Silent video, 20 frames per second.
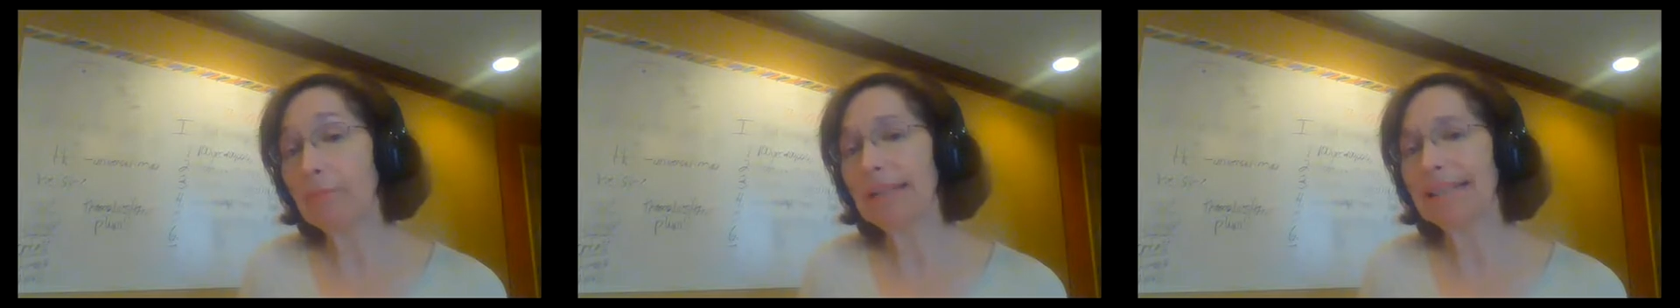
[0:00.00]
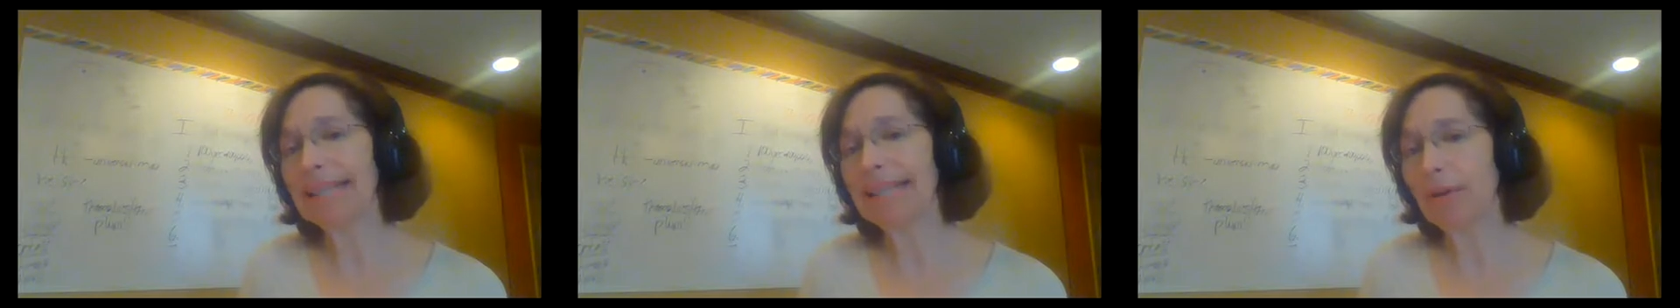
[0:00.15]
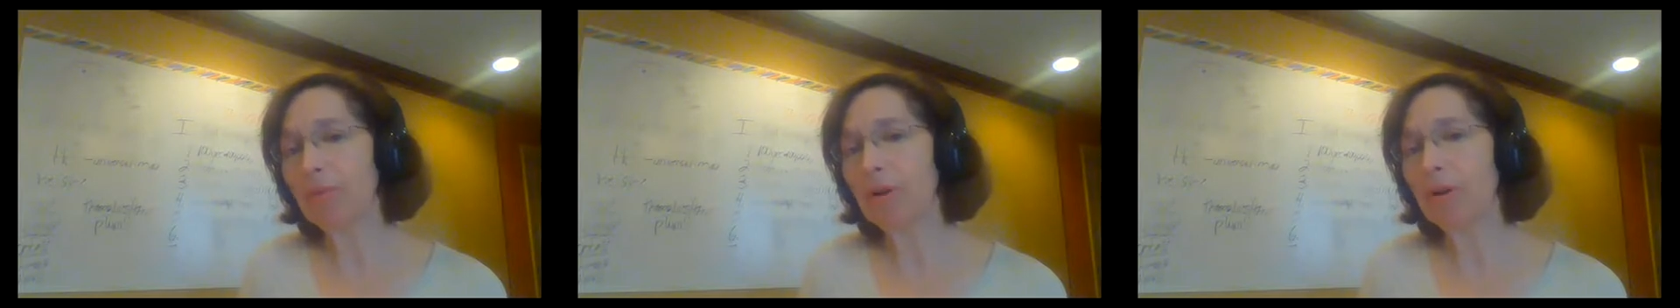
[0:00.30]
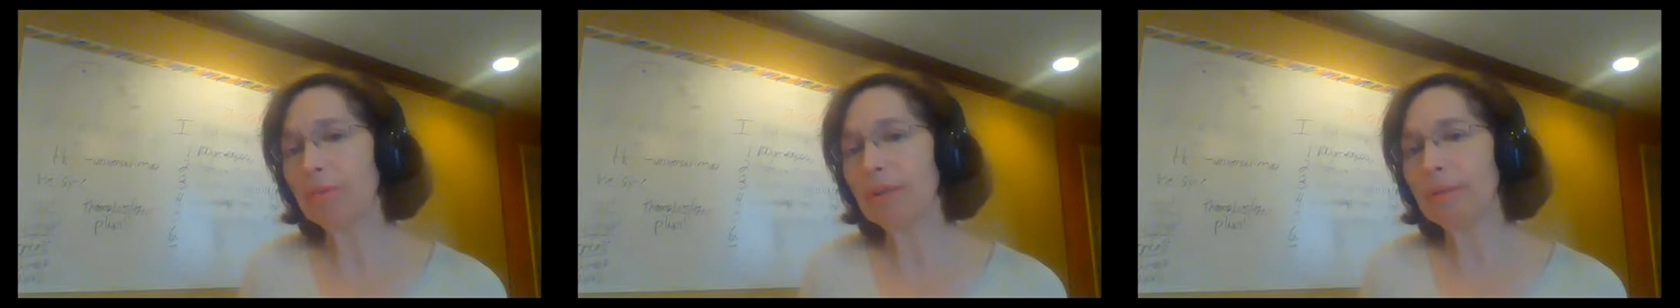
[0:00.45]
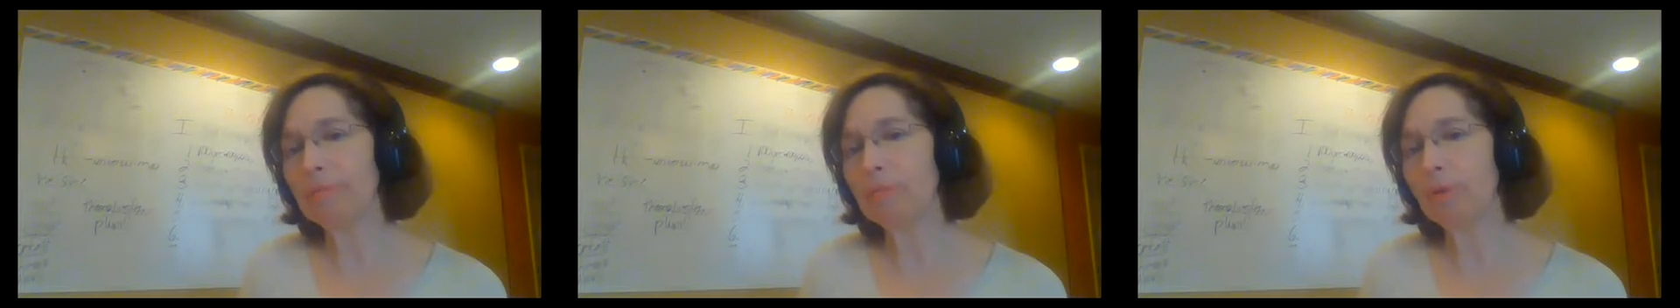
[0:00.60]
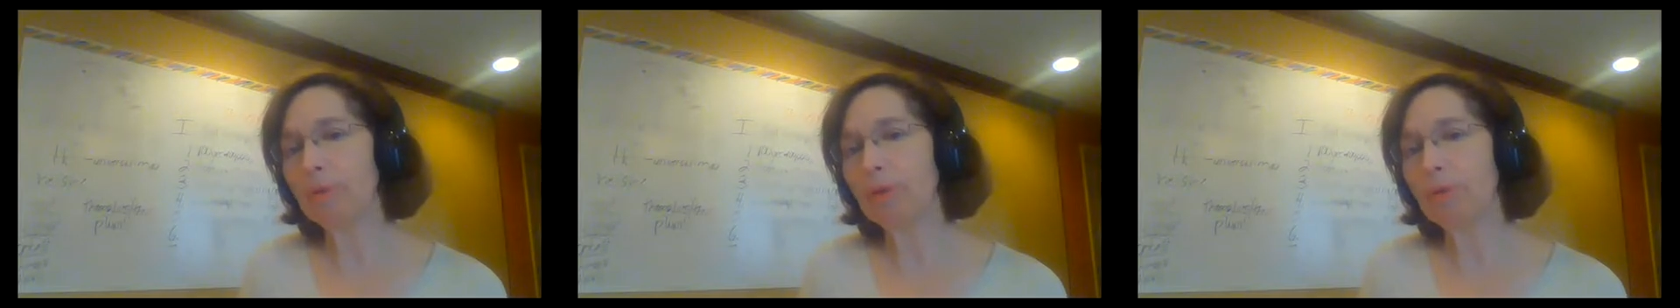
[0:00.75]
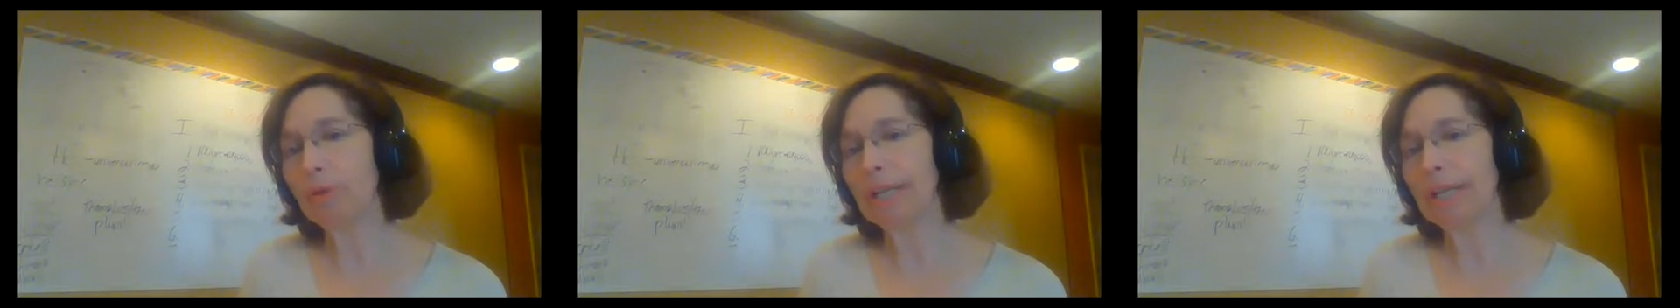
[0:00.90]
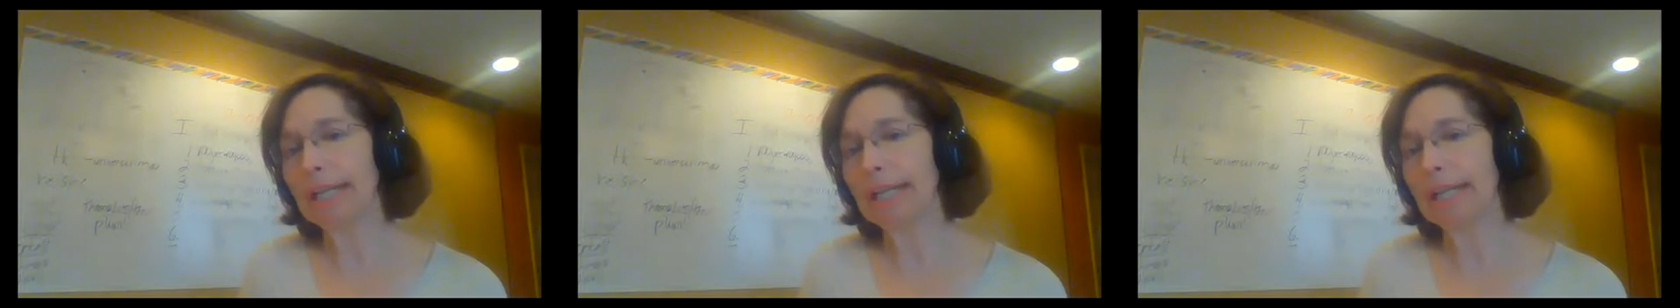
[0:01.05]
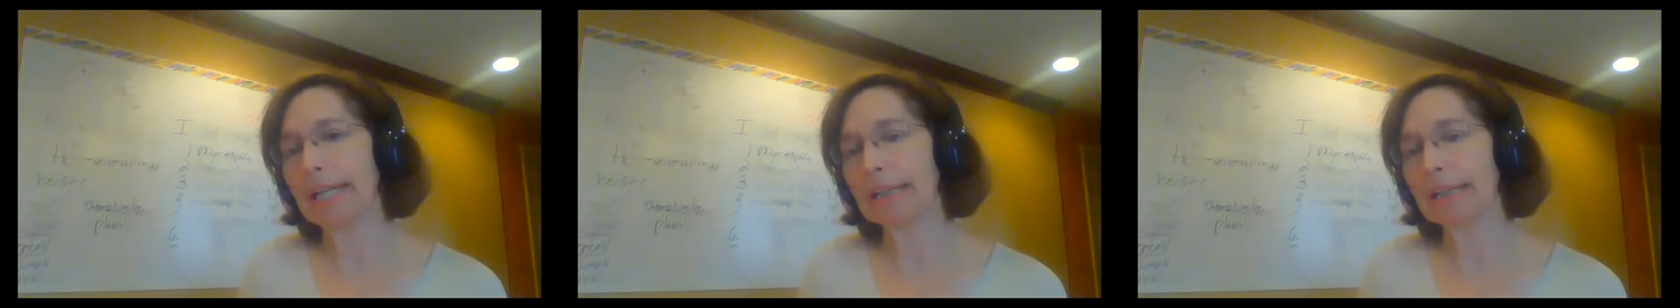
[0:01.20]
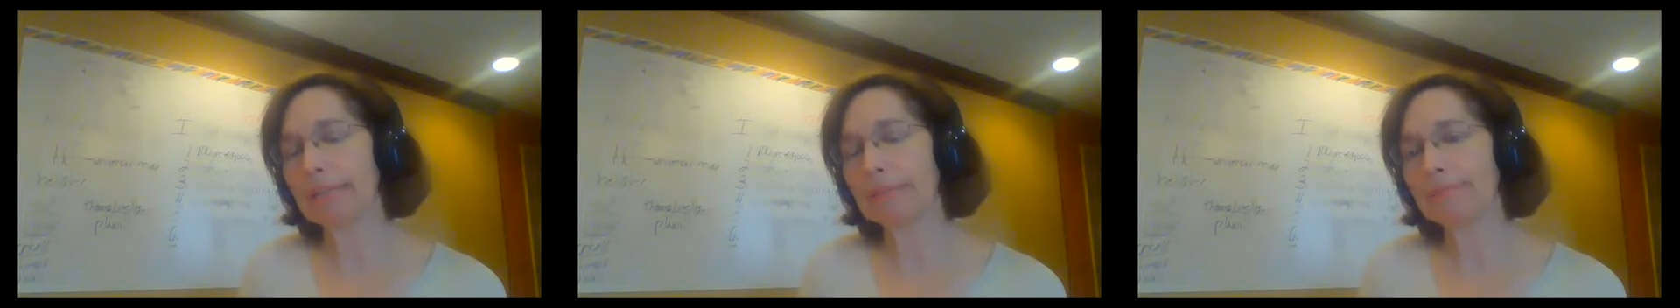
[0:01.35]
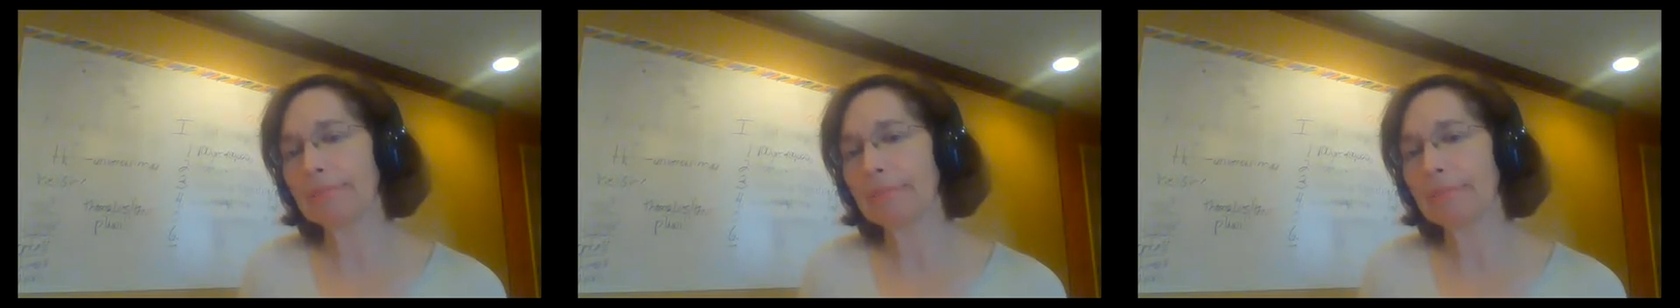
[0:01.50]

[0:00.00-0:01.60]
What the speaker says: but they won't be bored reading it.